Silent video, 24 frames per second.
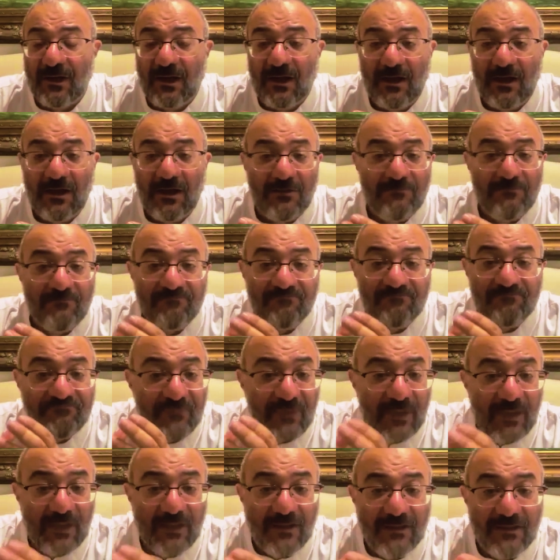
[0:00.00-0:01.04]
uh,
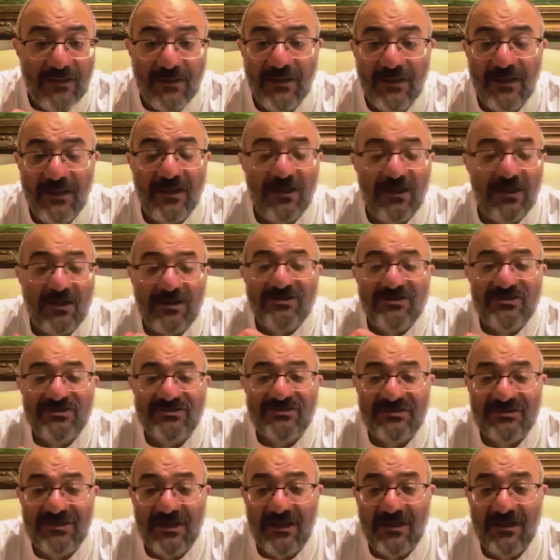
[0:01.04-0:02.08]

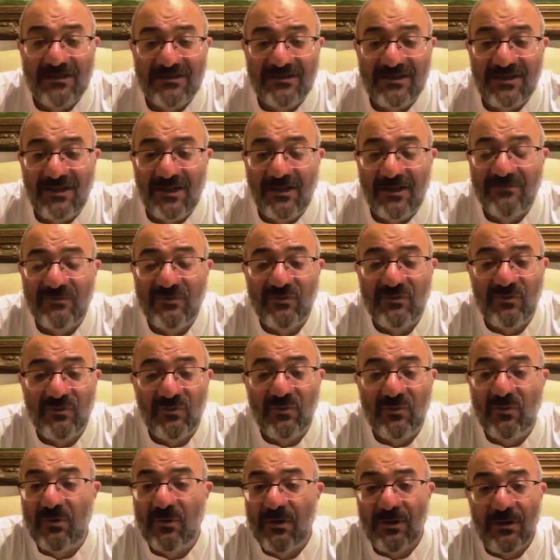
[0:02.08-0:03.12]
encourages them
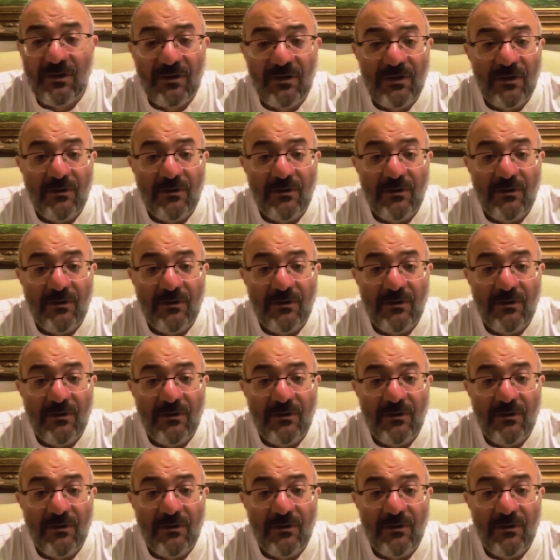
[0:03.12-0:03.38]
to